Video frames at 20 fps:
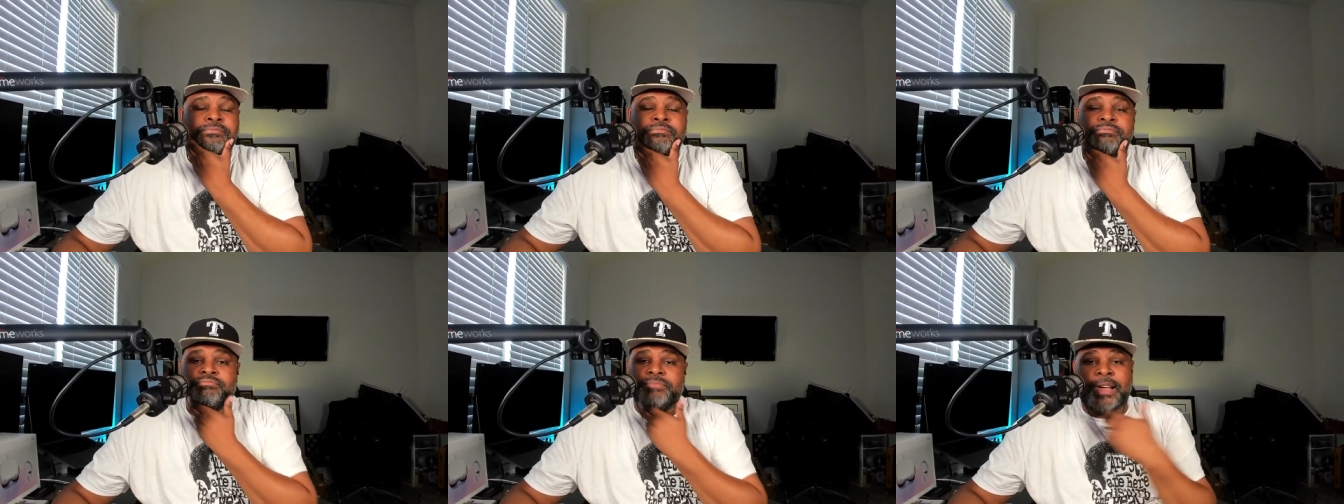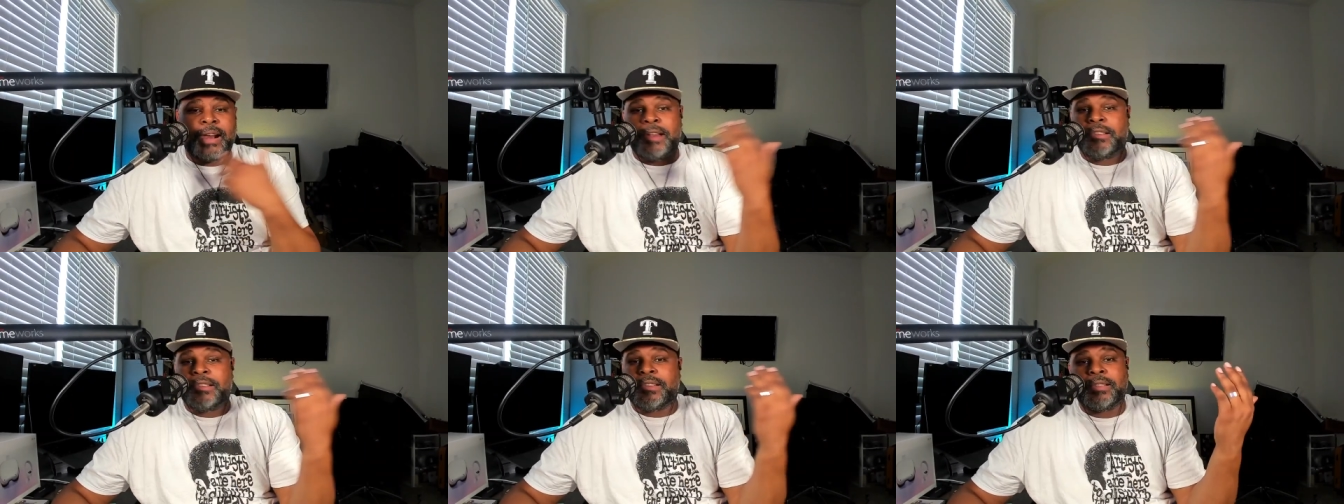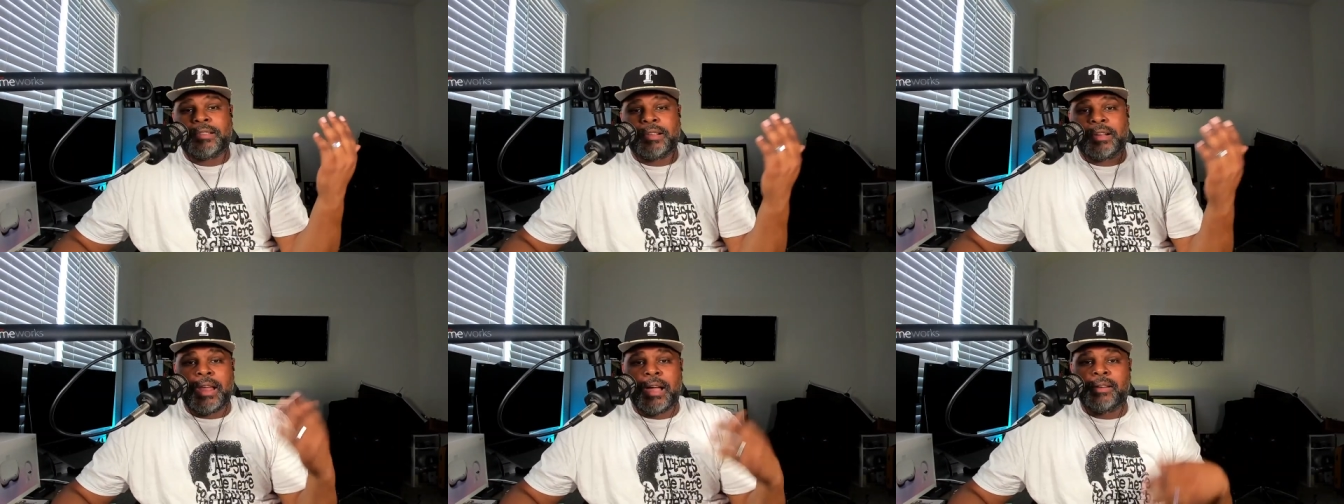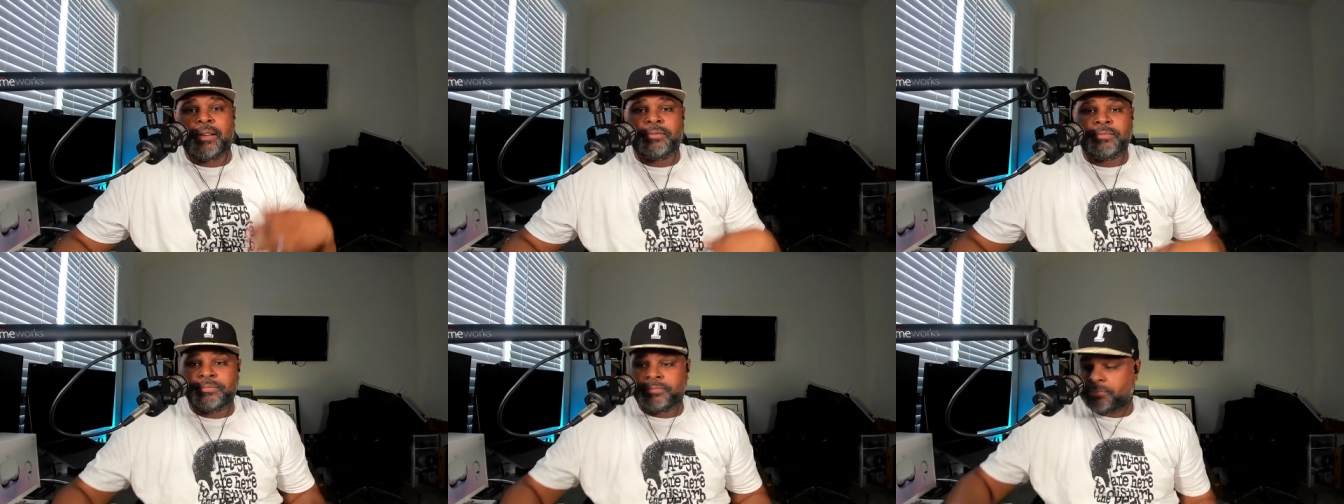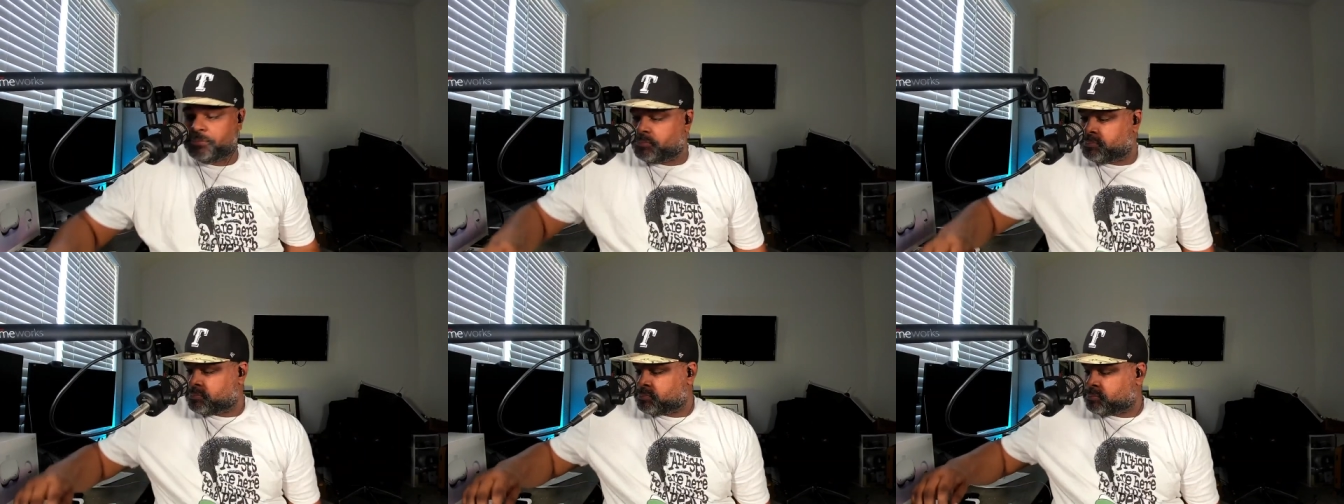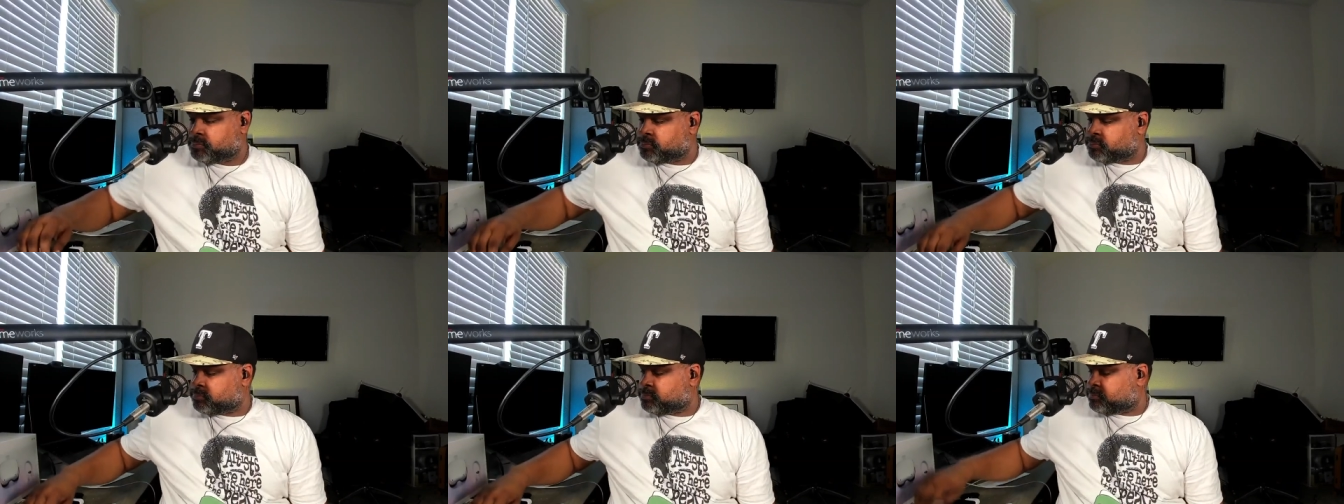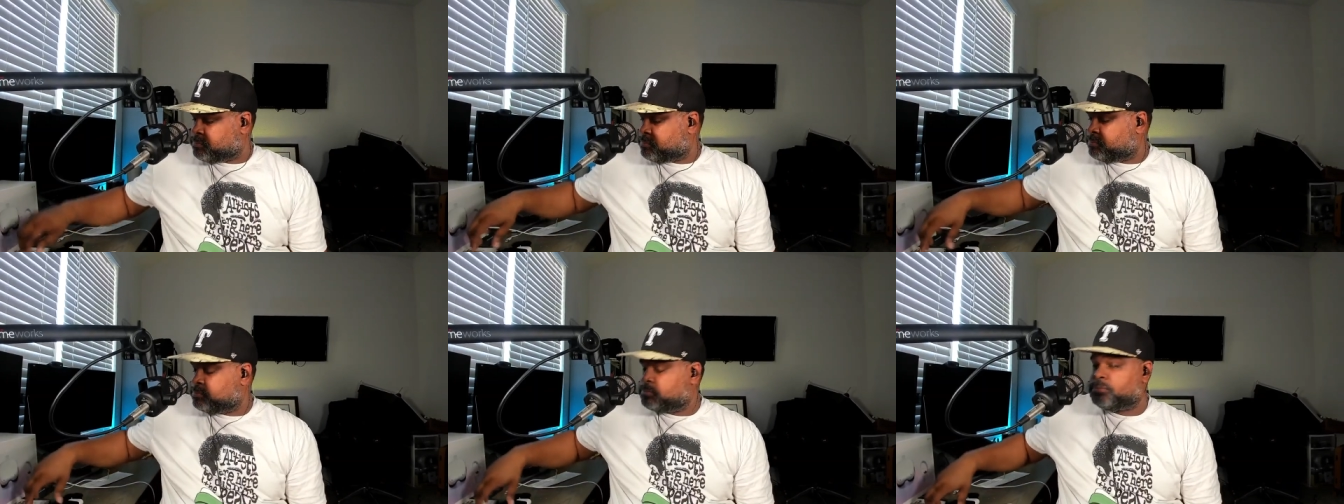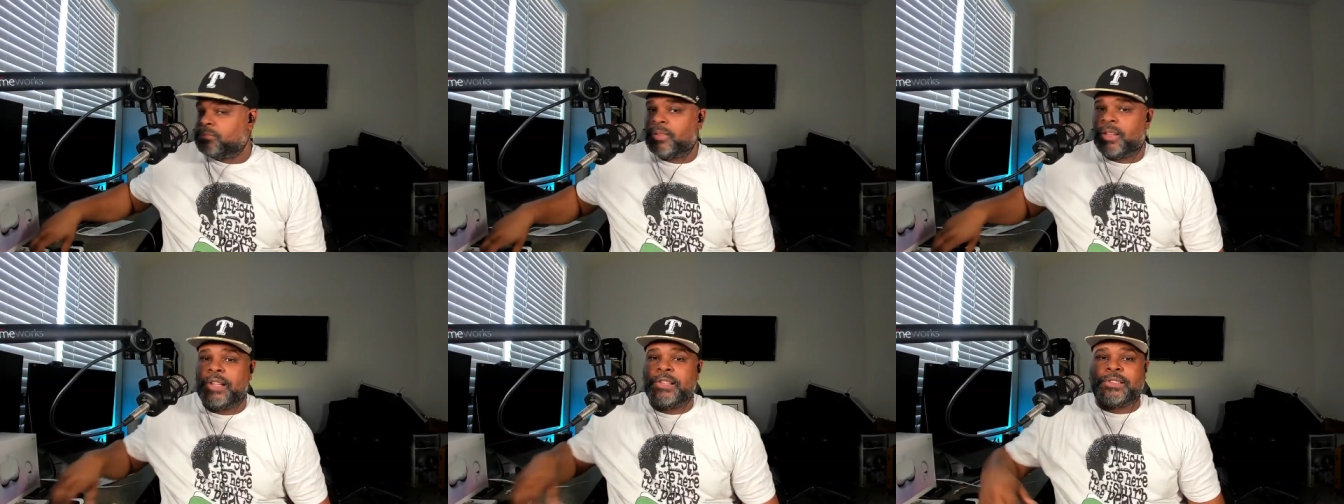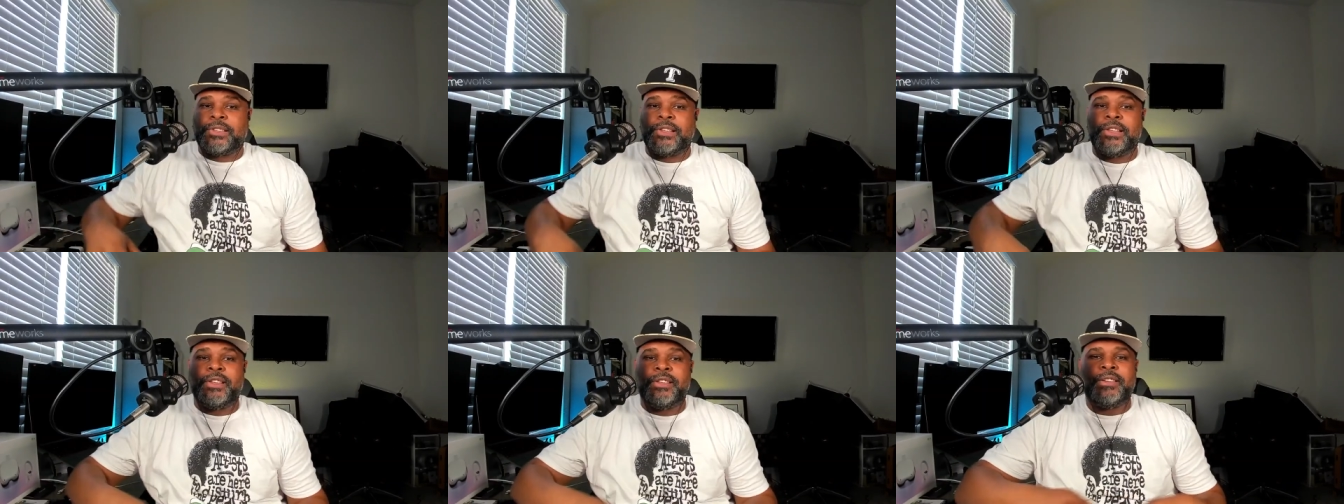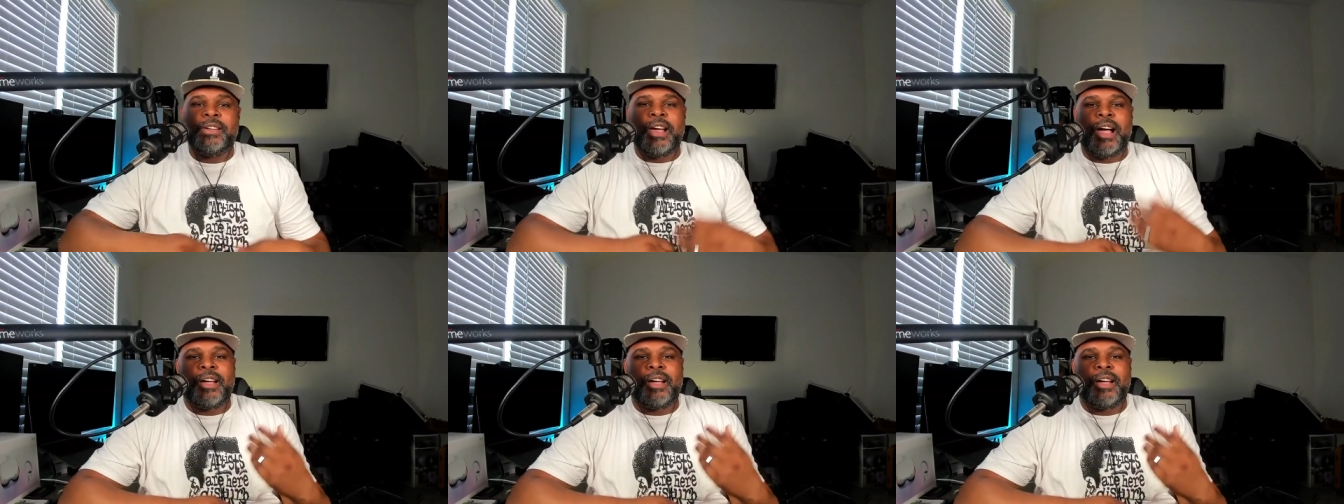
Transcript: That ain't chasing clouds. Cause see,